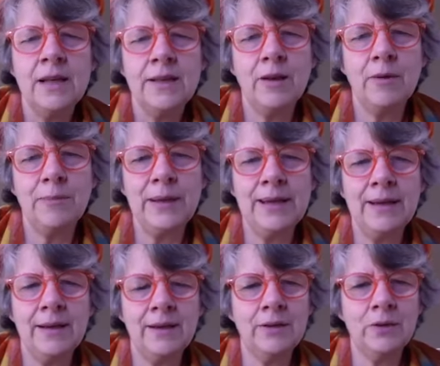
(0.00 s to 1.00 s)
There'll be
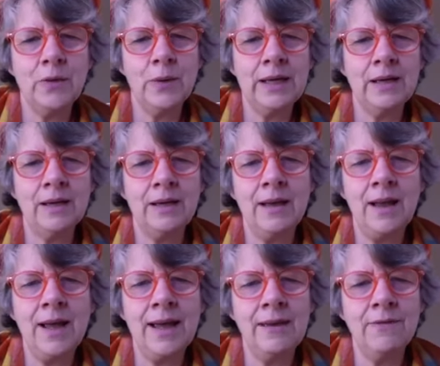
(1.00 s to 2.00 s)
a quick
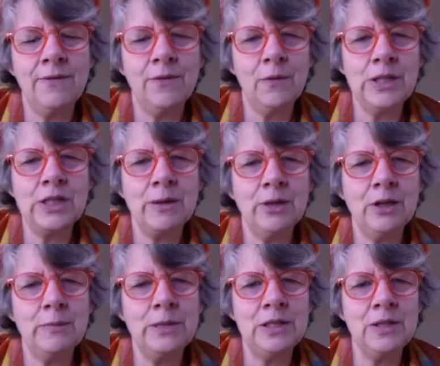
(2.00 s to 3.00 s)
live, which I'm going
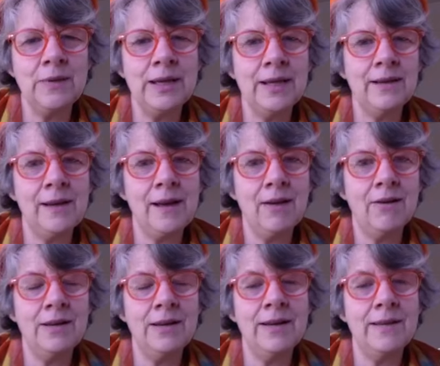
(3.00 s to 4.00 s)
to be doing
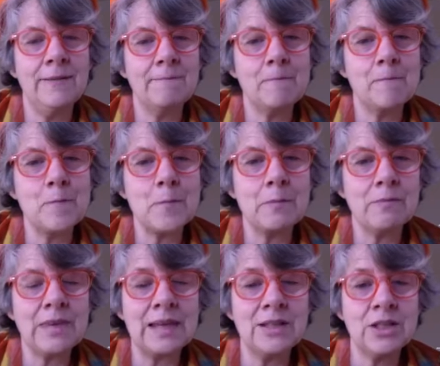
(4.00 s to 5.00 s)
on,
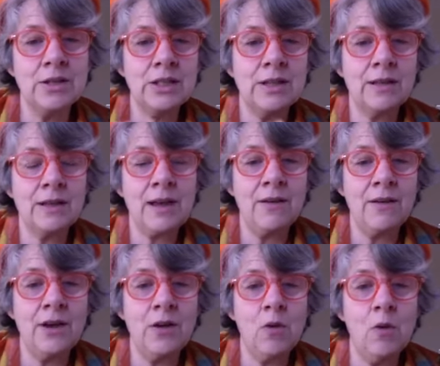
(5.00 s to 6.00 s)
it's going to
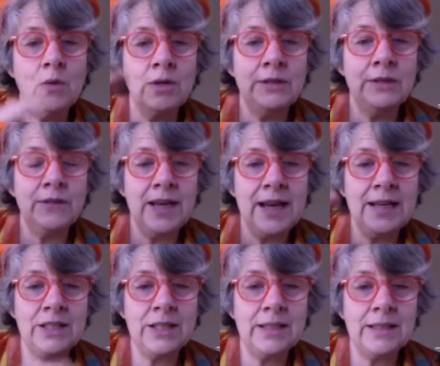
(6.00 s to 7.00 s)
cover all different
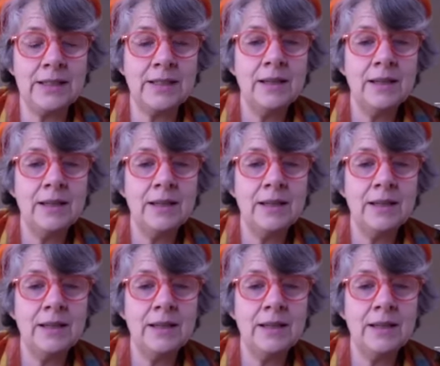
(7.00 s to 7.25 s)
ages.